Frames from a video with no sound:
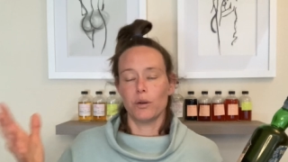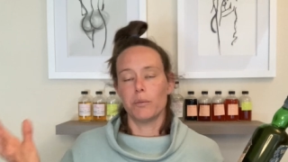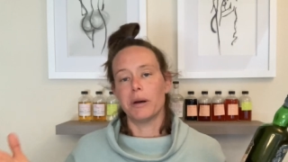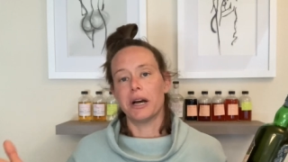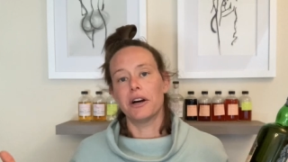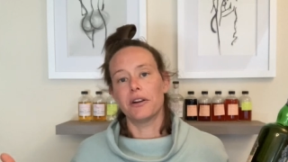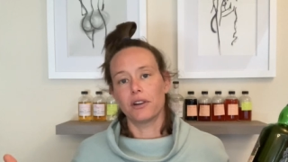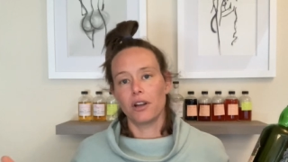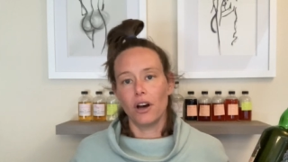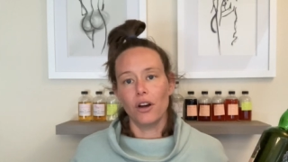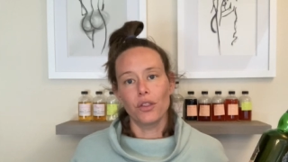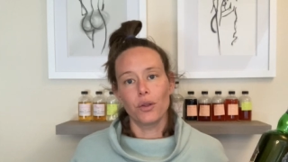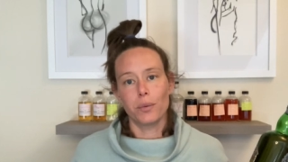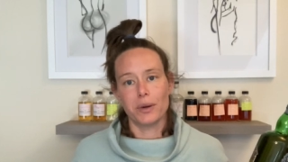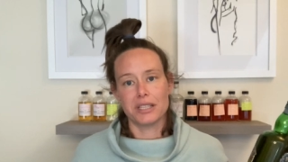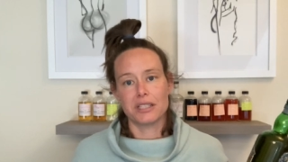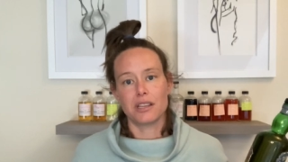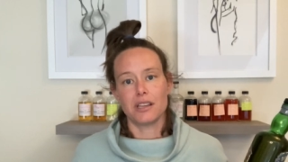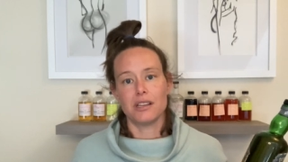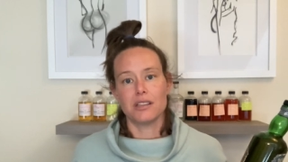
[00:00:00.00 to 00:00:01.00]
about all the
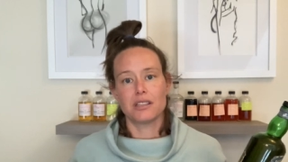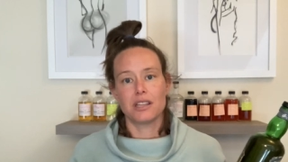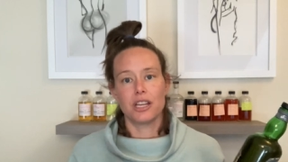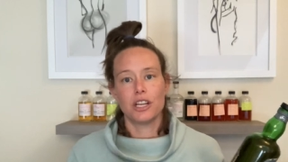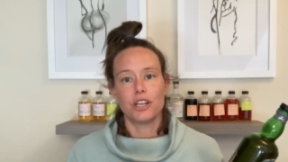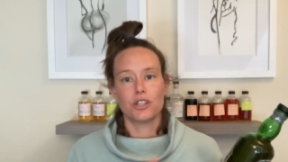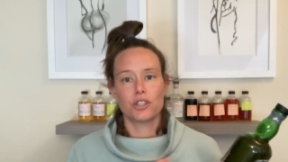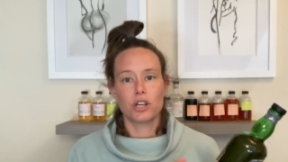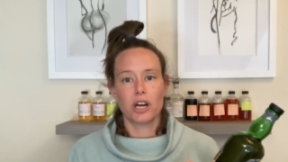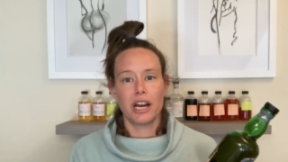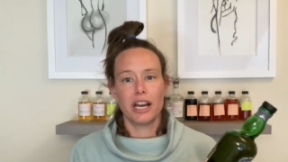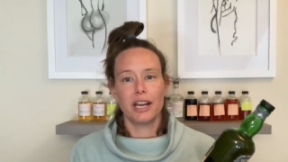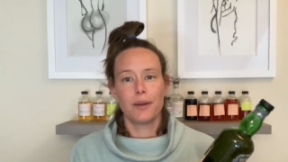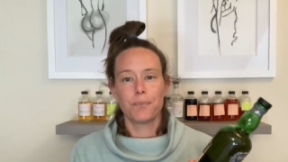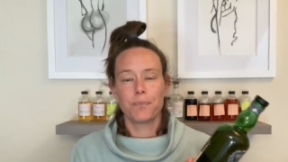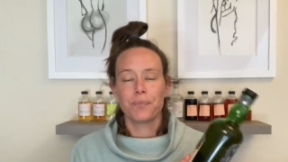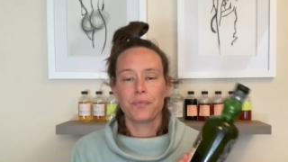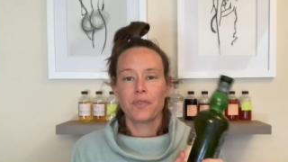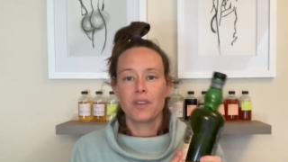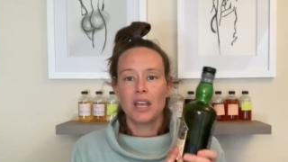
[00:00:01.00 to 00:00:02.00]
whiskeys that you're
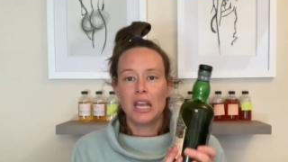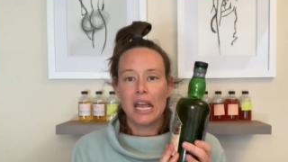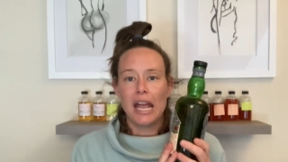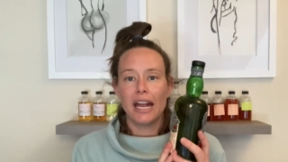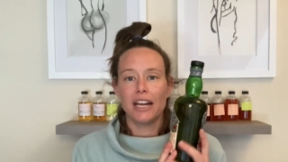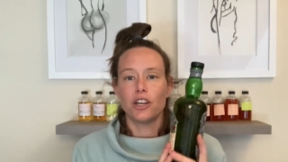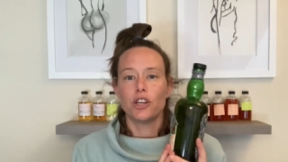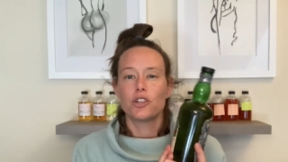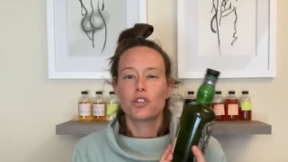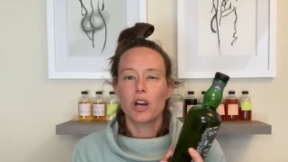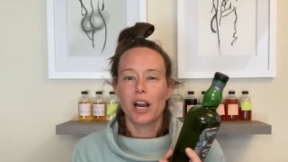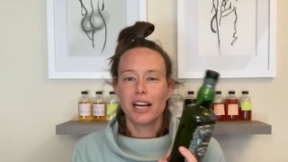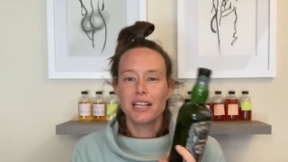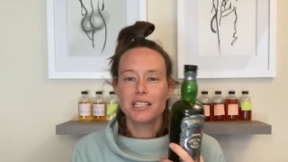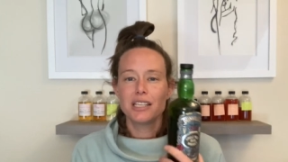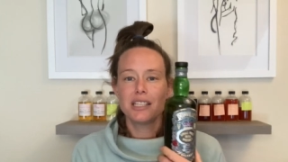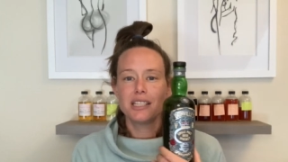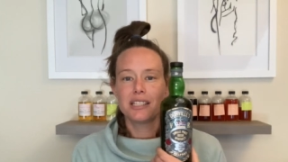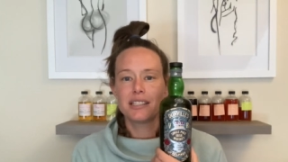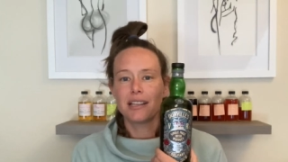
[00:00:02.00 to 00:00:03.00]
trying, and you're trying
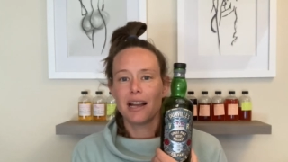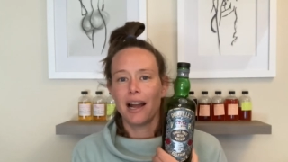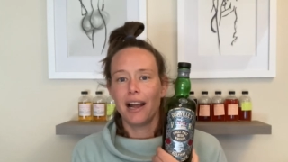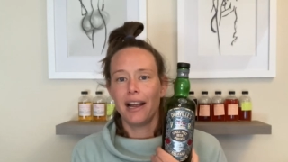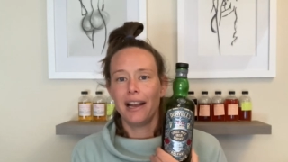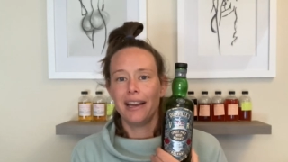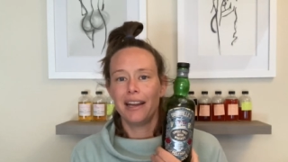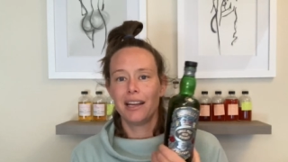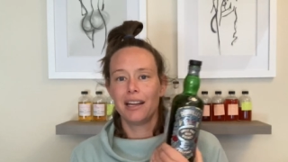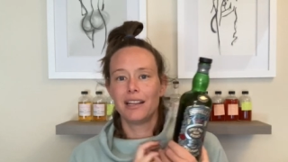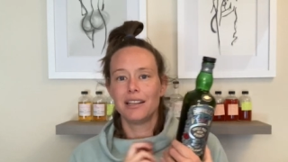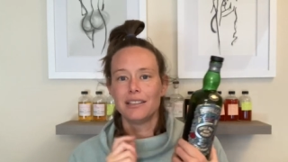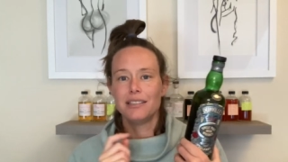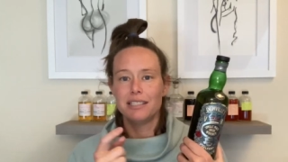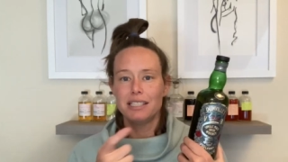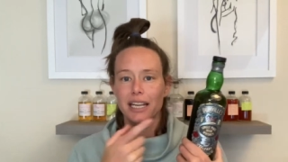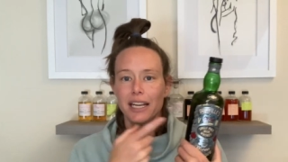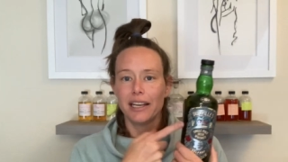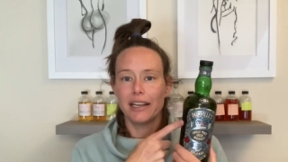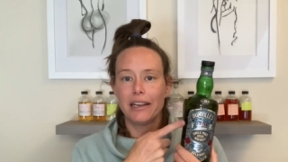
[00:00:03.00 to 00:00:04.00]
to decide,
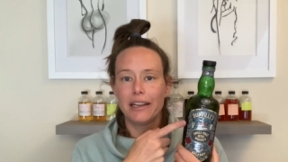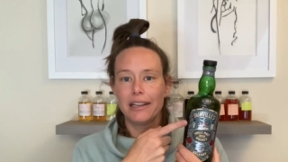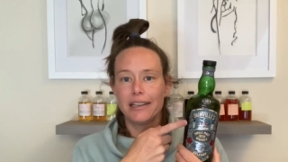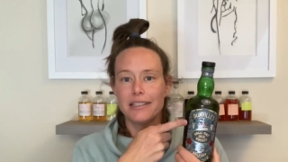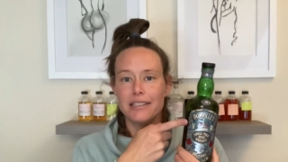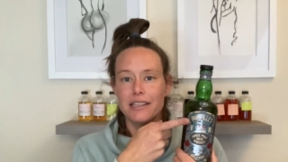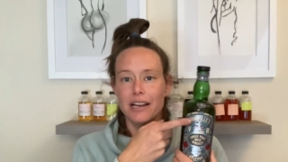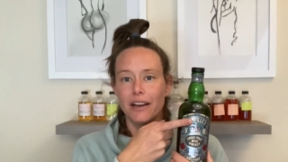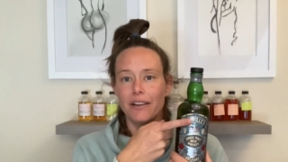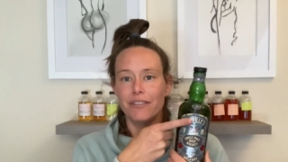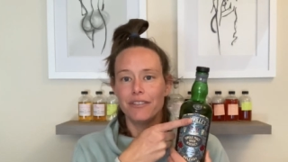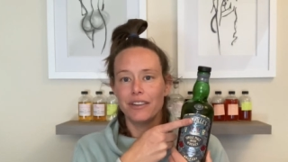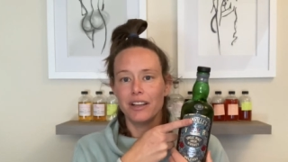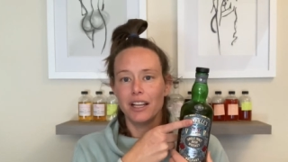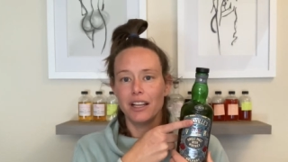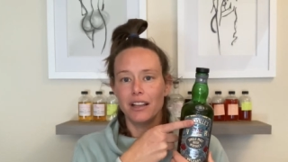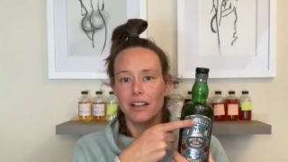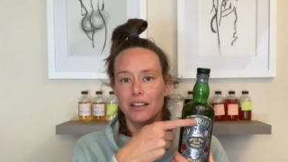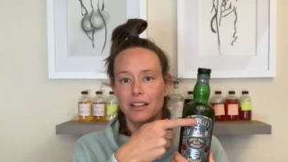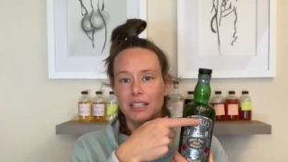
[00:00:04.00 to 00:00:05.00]
did
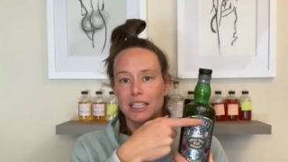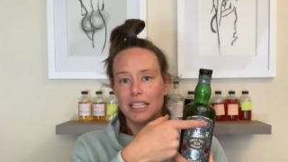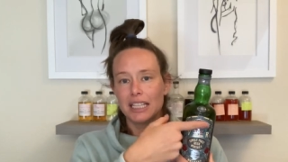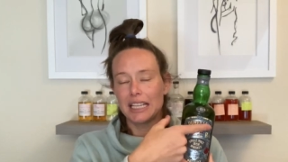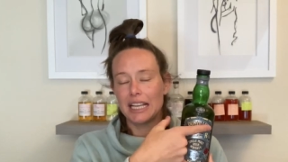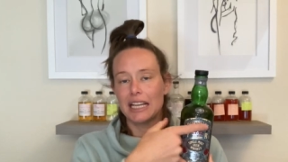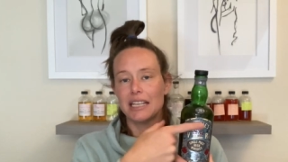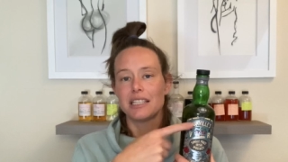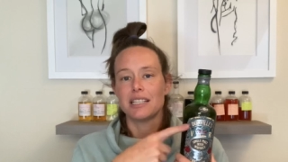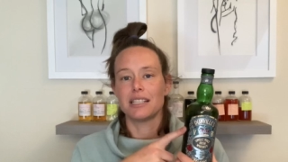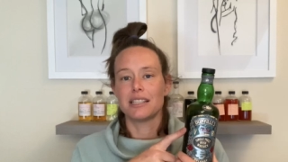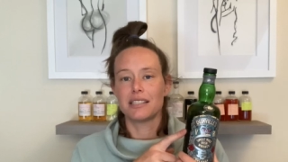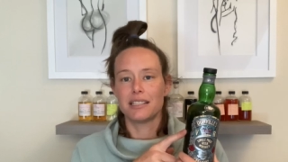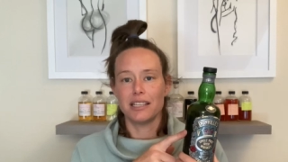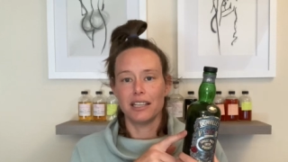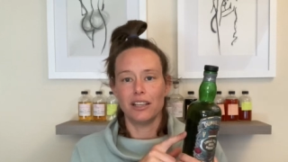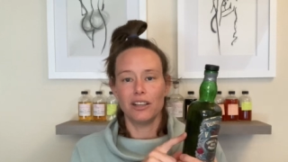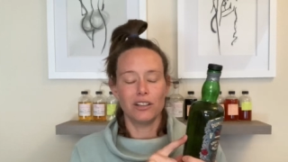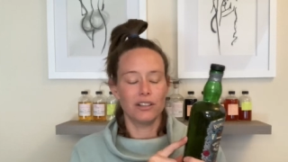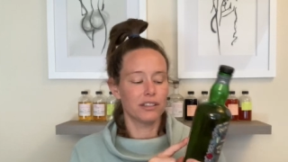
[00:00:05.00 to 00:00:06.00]
Dunville get
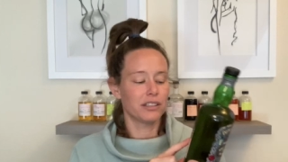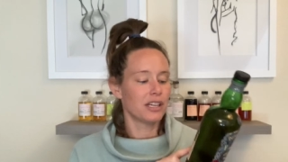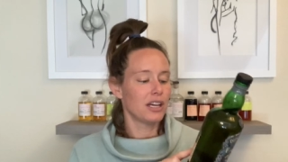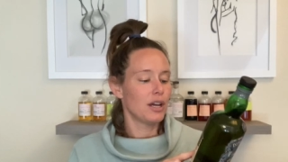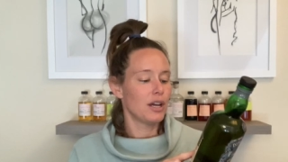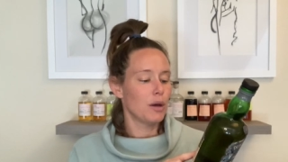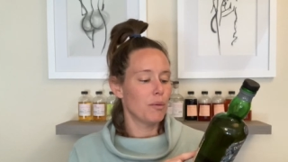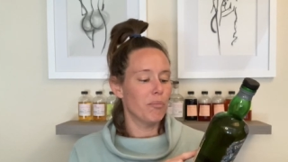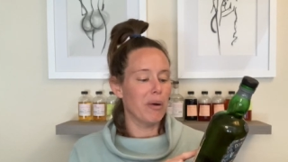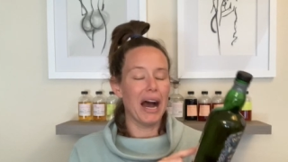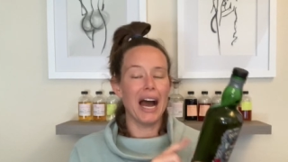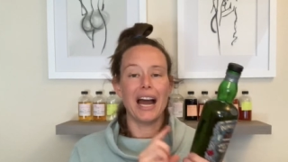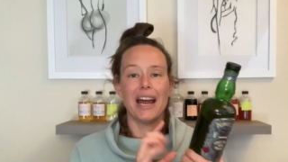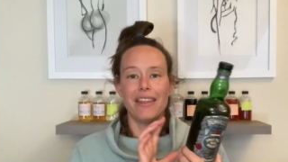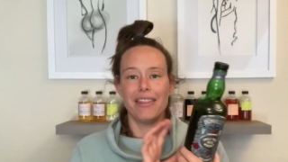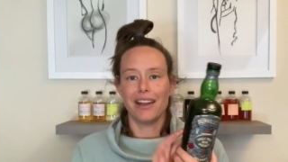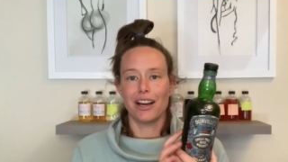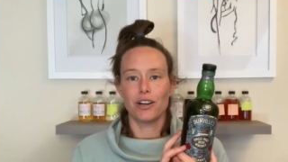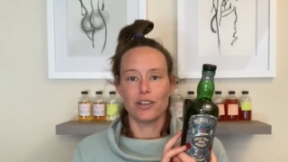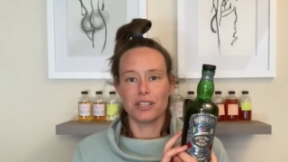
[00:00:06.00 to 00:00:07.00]
distilled by
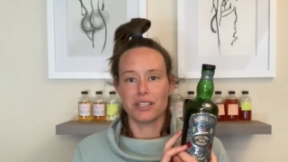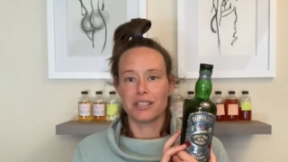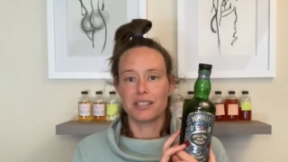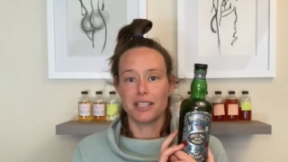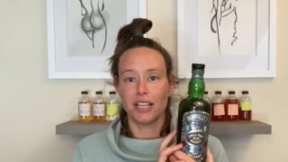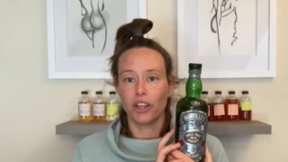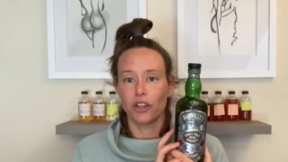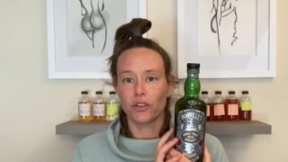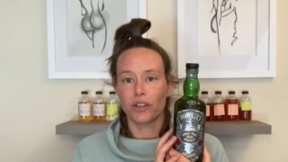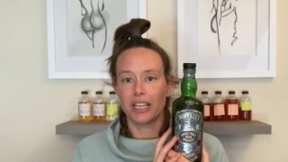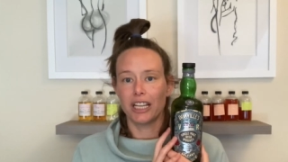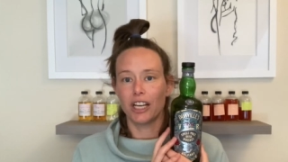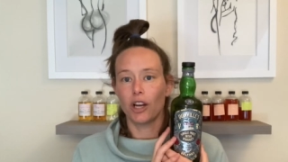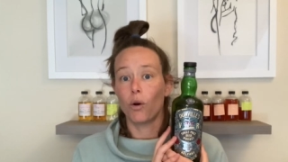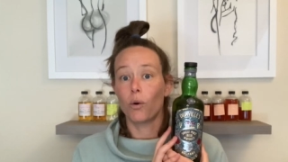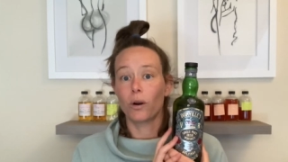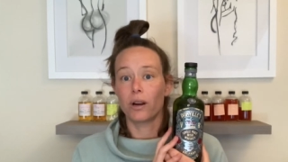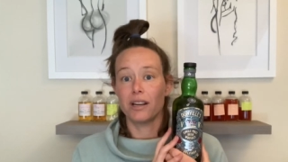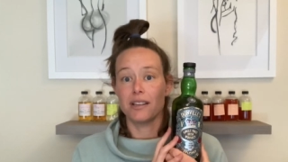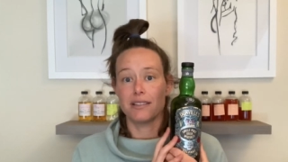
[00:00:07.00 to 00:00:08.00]
their distillery
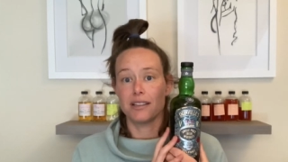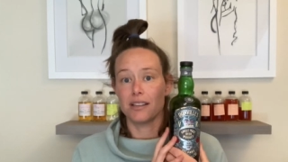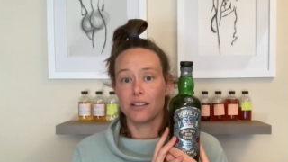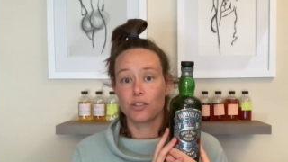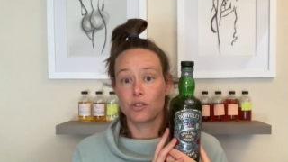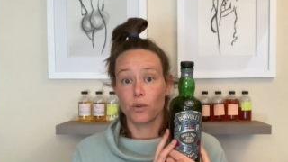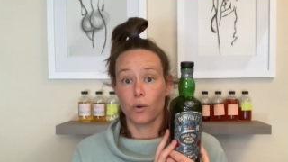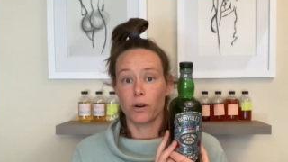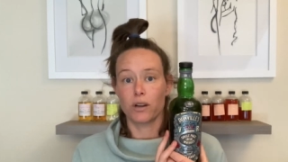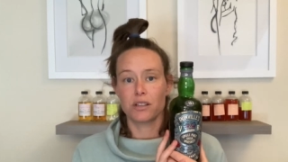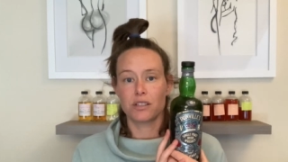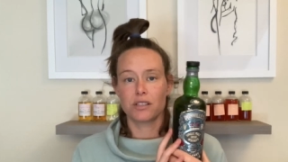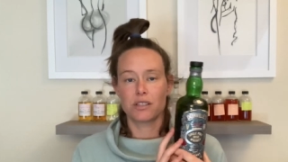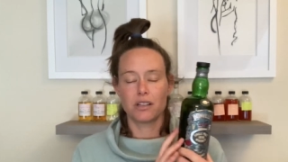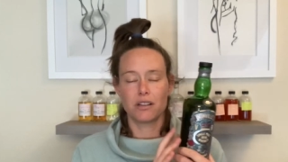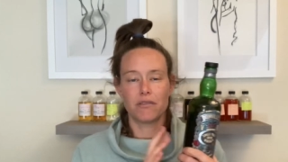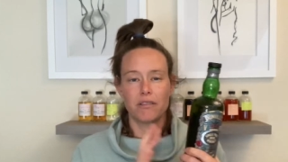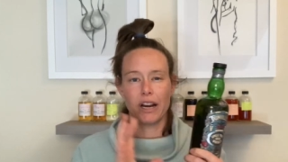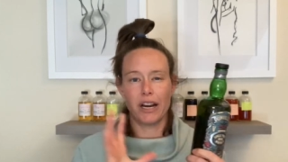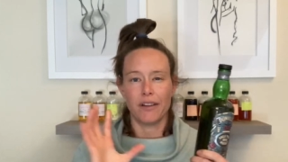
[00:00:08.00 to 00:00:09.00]
or is it sourced,
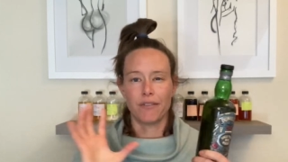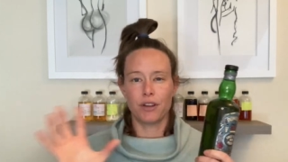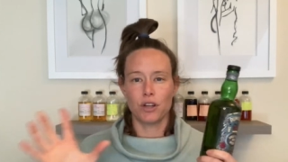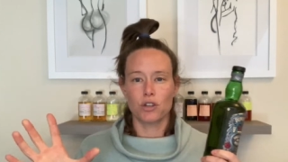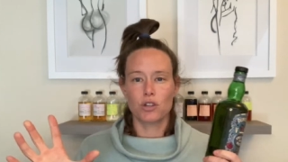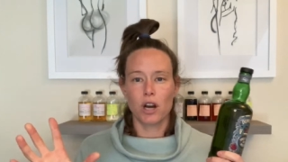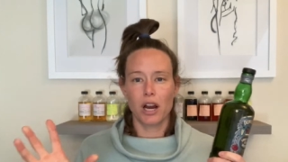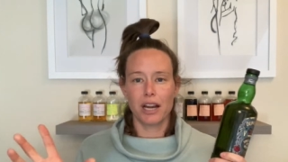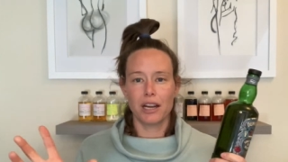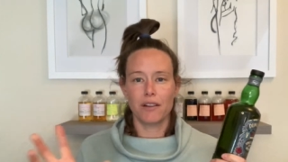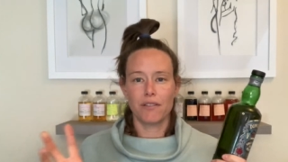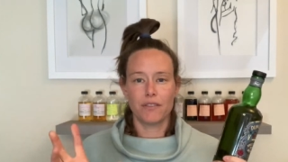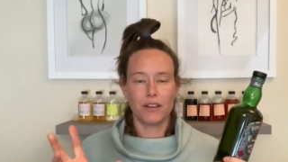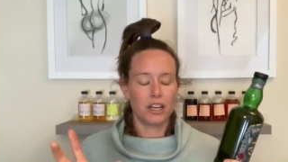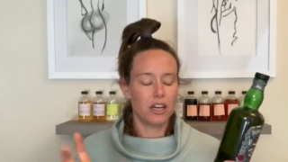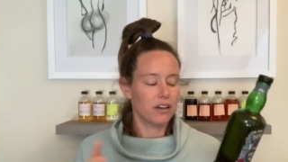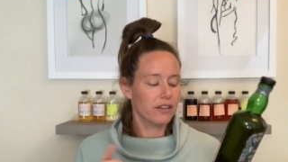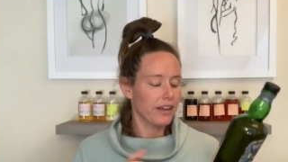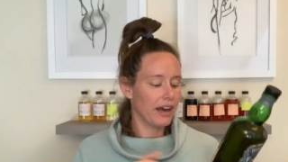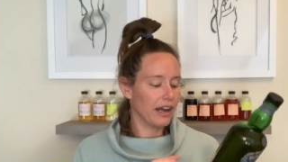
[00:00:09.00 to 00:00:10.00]
right? If you're trying to
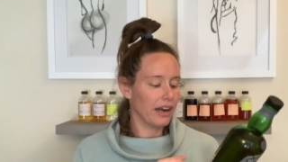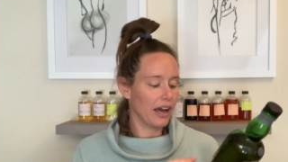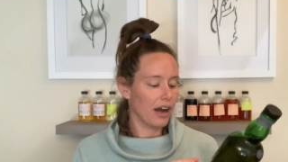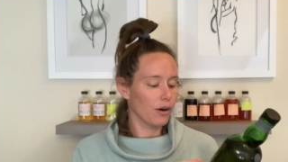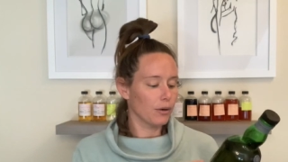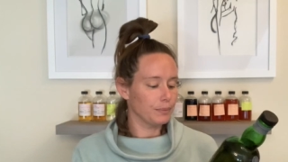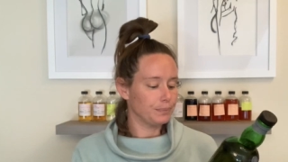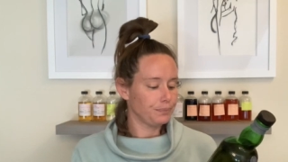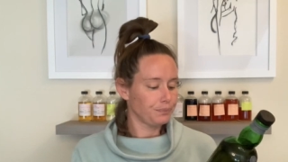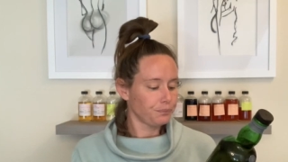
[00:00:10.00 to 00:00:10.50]
figure that out.